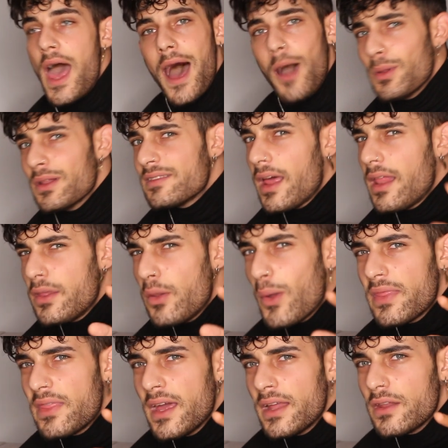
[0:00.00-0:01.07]
I will tell you
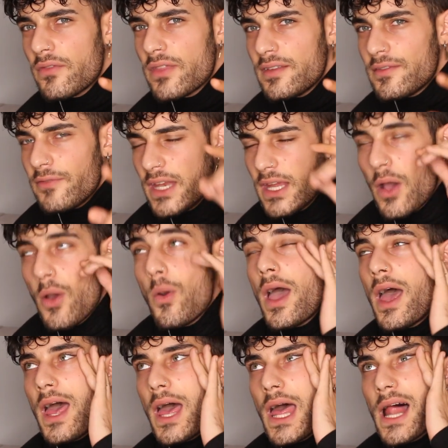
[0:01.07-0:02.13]
at the end of this video,
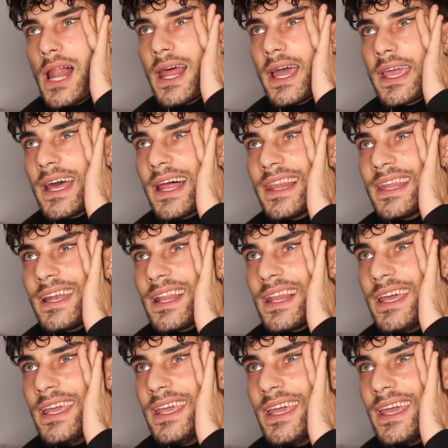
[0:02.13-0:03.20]
like
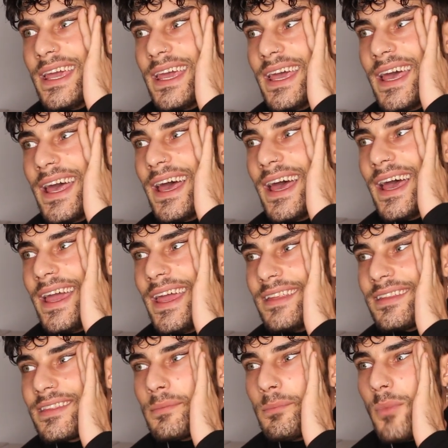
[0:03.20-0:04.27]
literally,
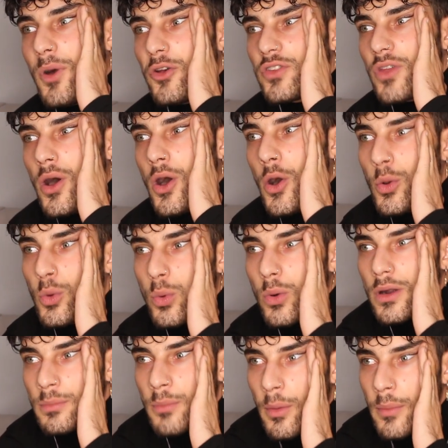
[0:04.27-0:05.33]
it's the most
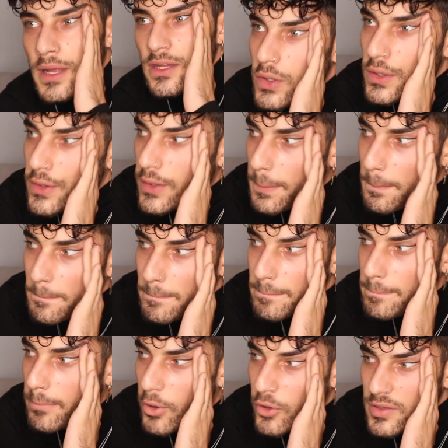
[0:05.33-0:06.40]
awkward moment you can
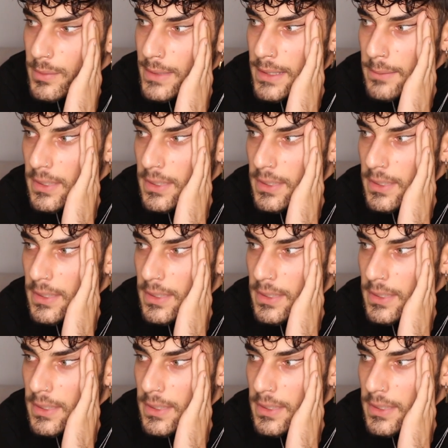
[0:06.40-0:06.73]
possibly